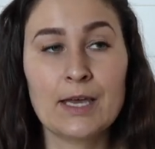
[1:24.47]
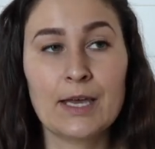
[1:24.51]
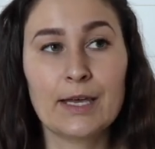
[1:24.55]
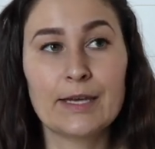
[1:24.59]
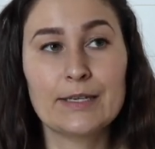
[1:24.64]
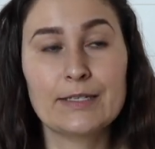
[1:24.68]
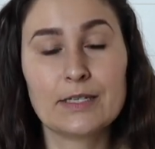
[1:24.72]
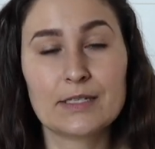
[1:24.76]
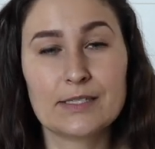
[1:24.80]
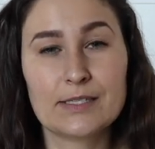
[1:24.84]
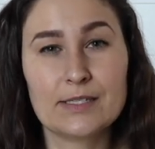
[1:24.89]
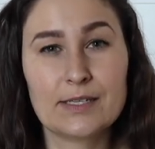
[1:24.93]

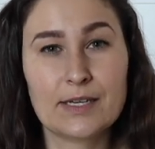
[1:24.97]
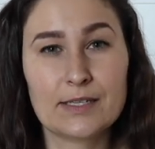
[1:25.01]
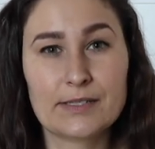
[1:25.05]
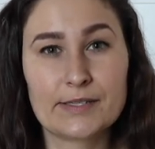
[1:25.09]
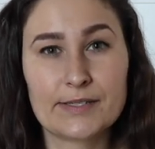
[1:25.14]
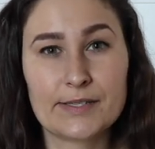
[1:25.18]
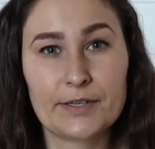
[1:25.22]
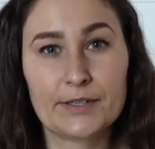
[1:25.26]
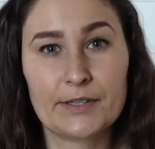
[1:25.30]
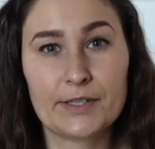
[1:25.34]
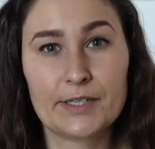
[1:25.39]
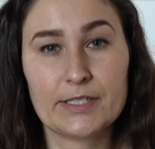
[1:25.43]
It doesn't
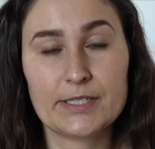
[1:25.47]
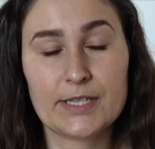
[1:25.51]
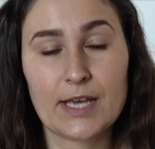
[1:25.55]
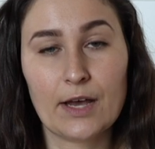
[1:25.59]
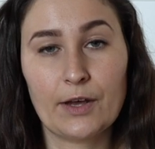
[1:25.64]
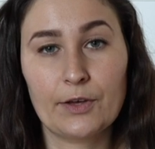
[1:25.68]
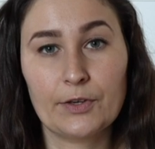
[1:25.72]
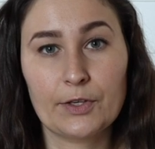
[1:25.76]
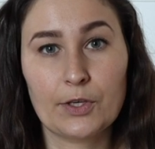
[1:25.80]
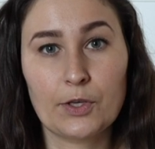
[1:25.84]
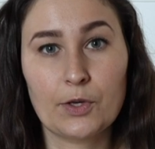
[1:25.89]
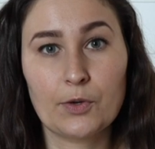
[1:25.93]
necessarily
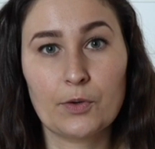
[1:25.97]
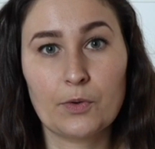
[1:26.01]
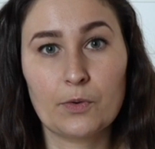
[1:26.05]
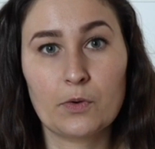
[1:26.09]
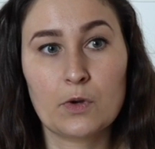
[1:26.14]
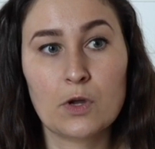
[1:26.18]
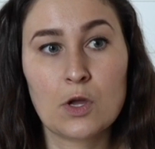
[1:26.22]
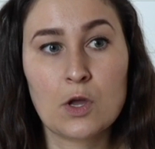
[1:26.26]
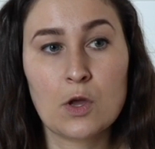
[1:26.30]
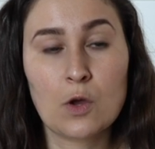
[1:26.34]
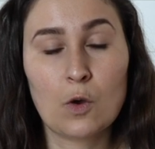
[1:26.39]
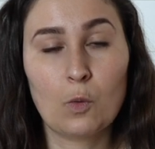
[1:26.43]
tell
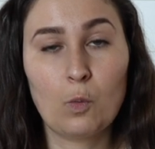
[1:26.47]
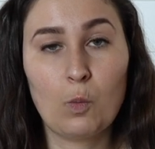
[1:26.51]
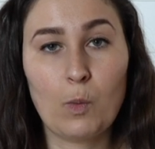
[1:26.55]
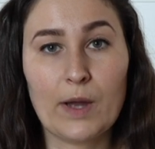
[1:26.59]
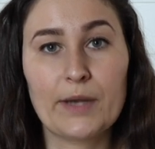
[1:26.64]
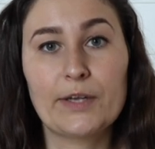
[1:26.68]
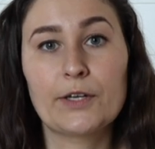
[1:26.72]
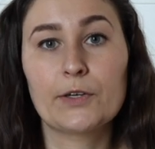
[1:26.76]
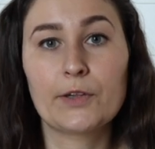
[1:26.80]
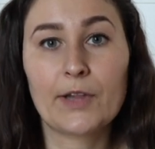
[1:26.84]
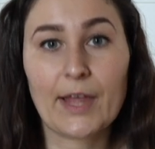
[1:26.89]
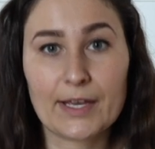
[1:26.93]
you
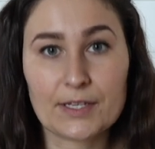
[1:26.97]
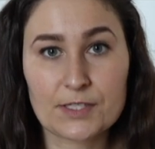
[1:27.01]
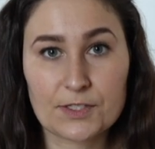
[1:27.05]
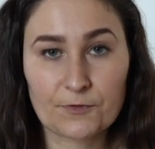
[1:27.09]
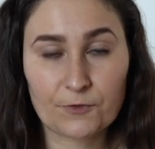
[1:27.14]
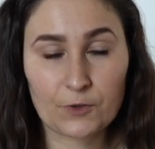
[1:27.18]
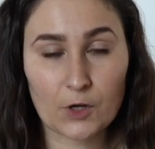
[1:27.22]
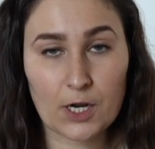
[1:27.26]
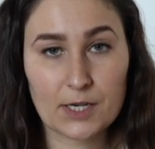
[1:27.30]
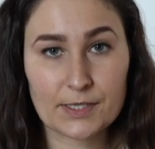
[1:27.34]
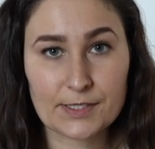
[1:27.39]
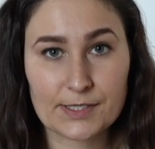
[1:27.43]
when your last
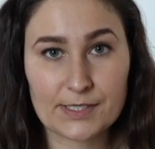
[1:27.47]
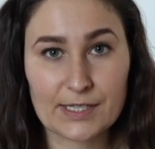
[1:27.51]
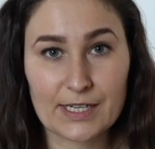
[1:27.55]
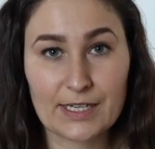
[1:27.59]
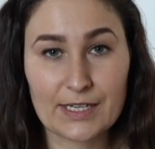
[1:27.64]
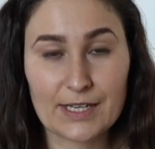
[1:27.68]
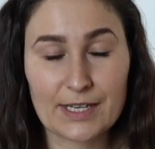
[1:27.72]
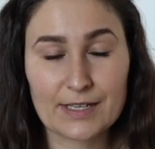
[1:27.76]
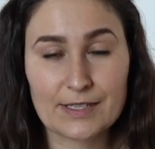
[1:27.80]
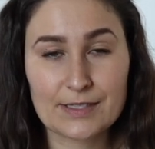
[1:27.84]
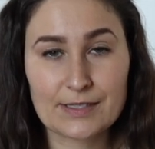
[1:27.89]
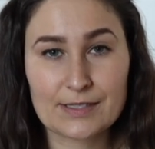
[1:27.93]
frost
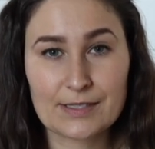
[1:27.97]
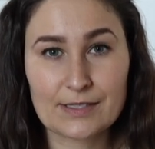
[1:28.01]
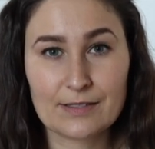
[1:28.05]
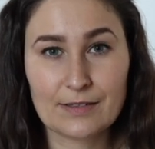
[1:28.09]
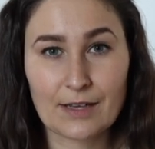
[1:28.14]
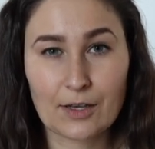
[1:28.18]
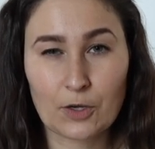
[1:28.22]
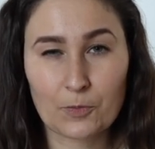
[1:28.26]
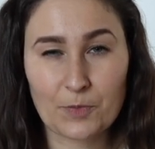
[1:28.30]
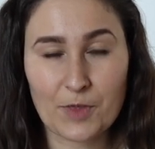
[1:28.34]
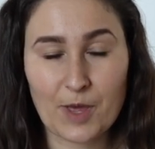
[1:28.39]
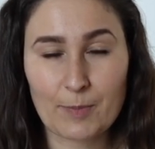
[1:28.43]
date is.
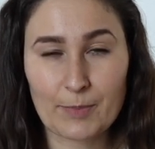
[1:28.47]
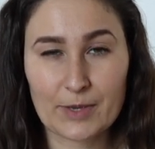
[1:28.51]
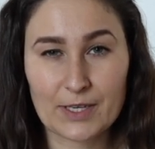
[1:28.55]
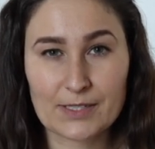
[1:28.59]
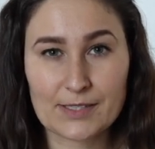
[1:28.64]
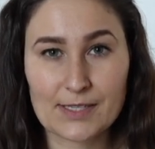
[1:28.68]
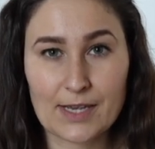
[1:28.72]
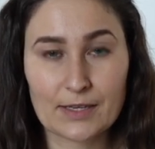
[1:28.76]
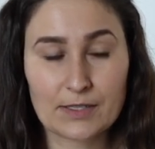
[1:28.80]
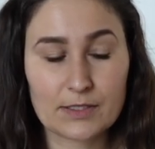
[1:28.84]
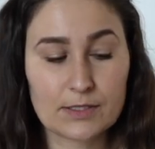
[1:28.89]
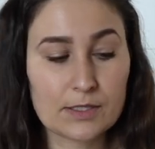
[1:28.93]
I hope that makes
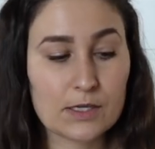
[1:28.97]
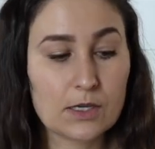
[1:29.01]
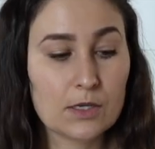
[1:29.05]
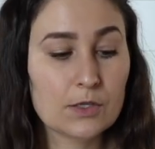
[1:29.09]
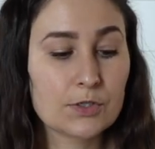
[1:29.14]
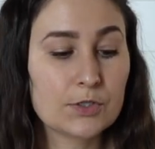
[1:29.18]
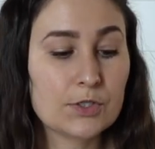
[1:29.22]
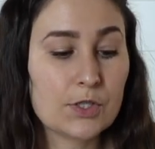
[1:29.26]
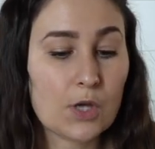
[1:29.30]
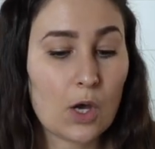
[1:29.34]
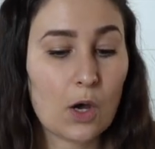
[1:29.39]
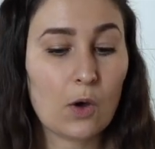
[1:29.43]
sense.
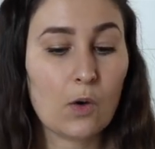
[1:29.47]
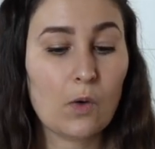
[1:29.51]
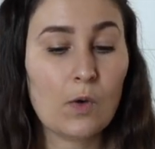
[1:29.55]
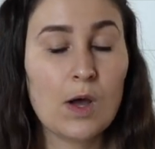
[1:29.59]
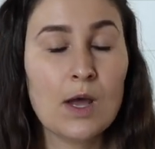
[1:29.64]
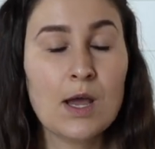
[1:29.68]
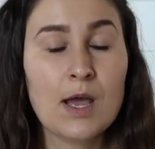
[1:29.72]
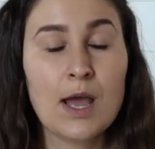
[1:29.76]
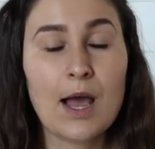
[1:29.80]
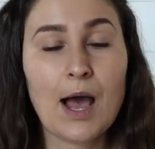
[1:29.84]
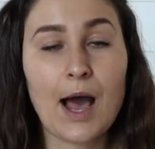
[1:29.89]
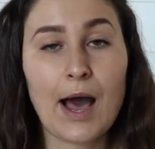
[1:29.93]
So
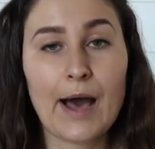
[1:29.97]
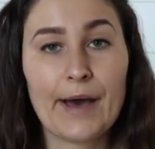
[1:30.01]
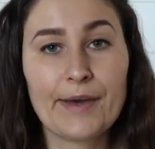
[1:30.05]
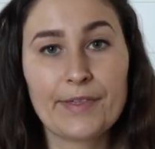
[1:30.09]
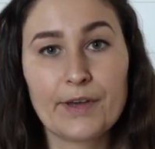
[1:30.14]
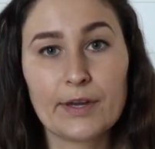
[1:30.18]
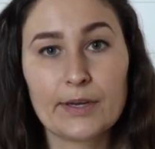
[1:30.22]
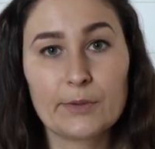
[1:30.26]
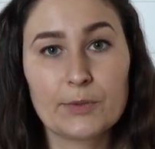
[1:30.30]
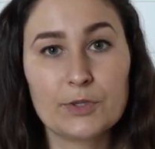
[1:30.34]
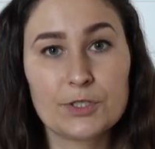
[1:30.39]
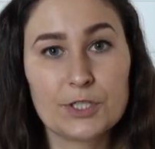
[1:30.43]
I
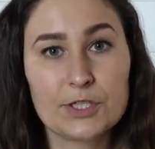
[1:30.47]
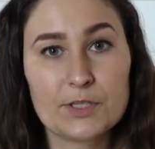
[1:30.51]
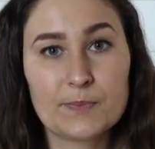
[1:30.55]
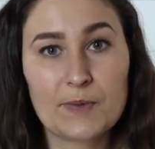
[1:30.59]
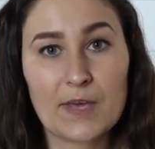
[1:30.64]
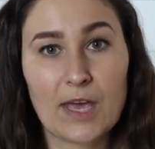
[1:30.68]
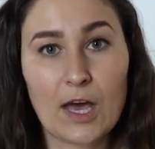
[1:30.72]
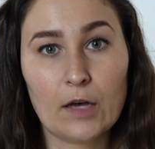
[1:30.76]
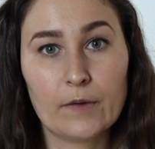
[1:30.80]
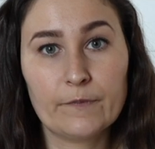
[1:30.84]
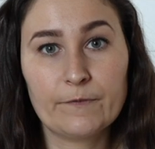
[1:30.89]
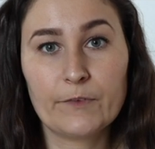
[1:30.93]
thought it would just be
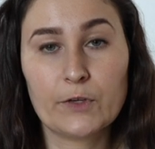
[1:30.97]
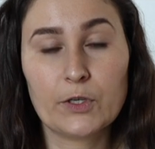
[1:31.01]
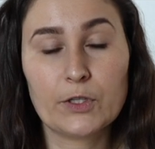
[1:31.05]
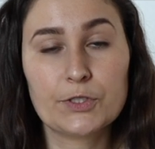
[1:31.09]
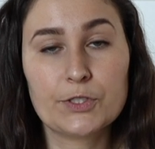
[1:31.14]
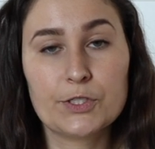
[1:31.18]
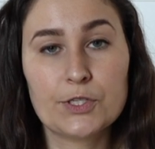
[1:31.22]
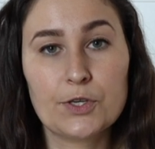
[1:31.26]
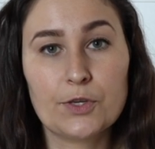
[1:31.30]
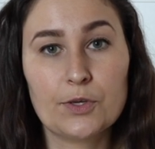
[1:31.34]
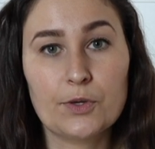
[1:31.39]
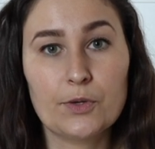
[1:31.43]
helpful
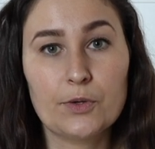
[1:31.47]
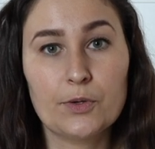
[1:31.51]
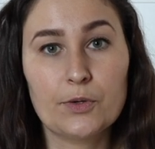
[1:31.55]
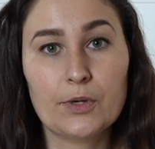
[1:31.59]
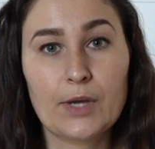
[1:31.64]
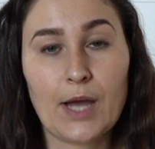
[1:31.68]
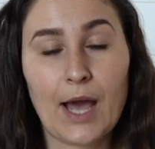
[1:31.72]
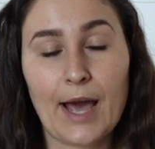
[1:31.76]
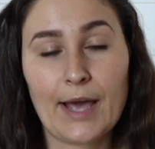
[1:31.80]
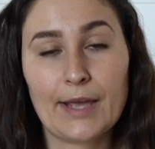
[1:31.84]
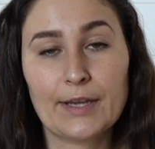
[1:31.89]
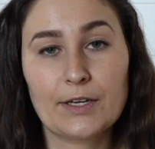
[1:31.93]
to
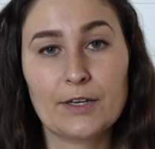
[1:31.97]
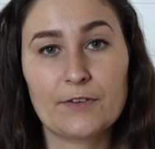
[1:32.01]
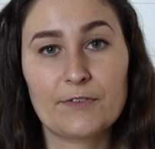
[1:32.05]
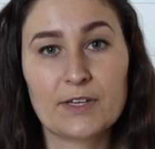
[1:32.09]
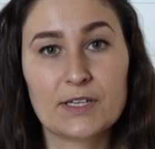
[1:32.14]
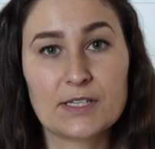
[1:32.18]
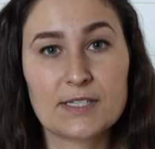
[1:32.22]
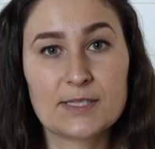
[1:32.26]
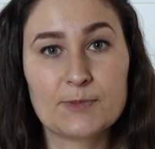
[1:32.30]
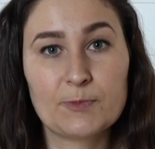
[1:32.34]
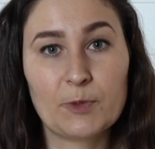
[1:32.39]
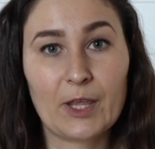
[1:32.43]
kind of
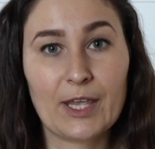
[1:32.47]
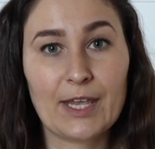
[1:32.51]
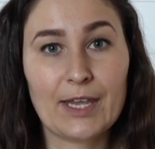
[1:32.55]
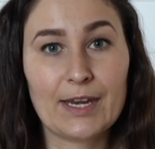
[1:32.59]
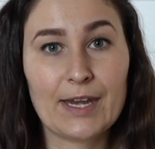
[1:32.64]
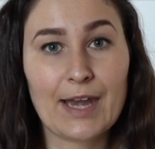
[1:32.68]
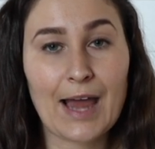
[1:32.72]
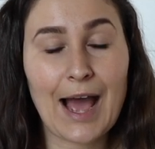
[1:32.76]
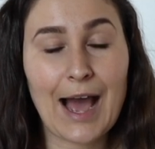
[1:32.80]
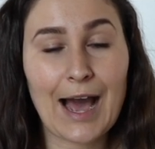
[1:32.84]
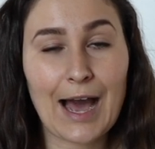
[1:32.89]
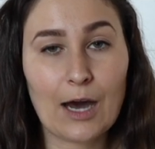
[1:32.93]

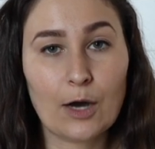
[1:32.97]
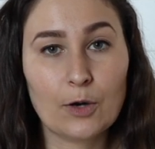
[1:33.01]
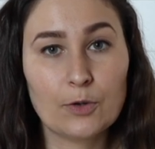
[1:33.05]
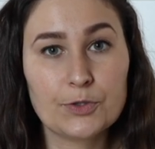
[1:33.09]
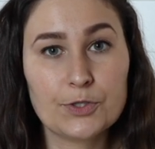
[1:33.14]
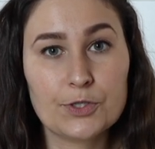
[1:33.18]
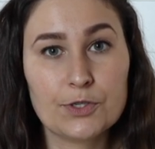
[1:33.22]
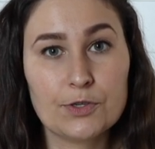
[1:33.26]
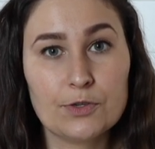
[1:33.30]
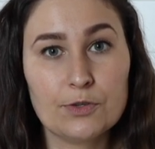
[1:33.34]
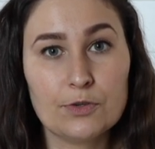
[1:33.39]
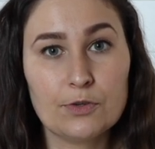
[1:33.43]
explain how
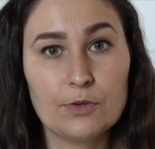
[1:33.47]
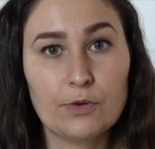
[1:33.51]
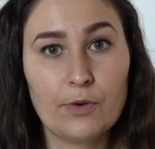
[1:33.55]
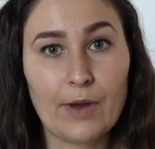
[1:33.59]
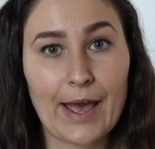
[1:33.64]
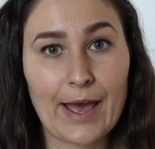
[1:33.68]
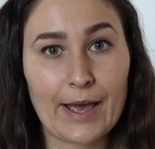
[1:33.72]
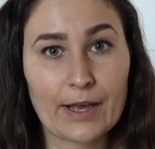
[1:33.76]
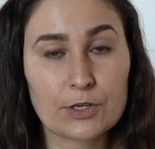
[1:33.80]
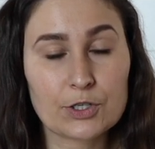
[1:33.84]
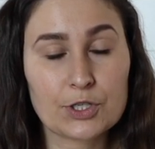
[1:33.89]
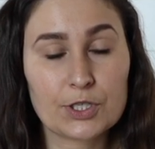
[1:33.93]
to
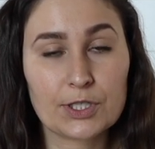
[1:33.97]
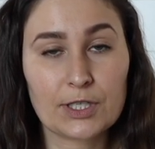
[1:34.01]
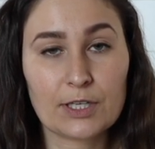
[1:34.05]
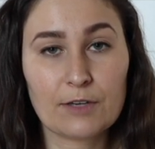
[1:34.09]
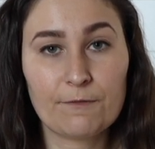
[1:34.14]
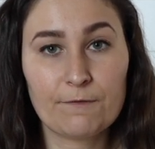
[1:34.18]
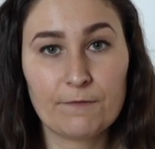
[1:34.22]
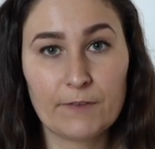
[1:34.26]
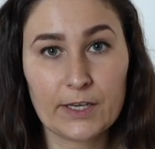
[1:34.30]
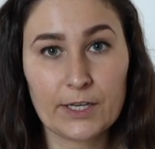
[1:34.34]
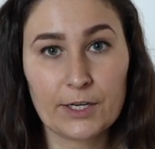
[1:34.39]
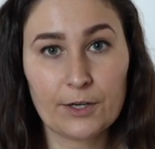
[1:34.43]
actually
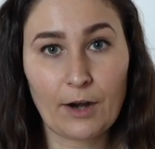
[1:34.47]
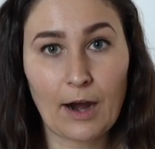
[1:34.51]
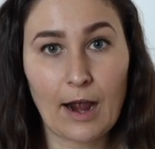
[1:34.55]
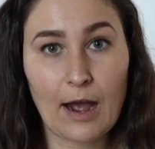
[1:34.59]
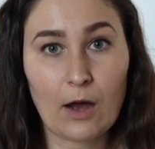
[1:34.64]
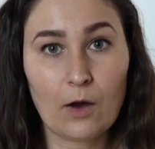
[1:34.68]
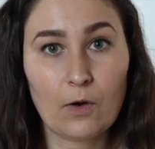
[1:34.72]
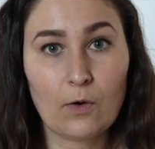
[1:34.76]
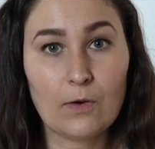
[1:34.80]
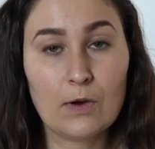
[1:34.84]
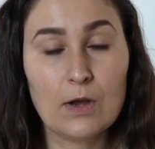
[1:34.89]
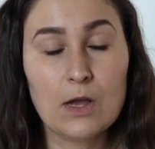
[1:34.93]
figure
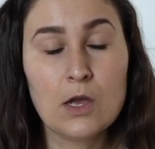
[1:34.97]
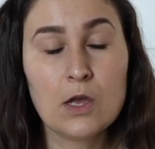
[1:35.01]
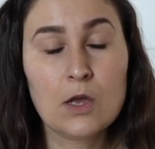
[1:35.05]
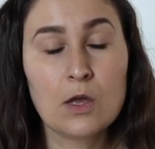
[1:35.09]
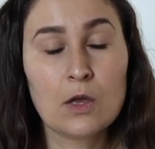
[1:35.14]
out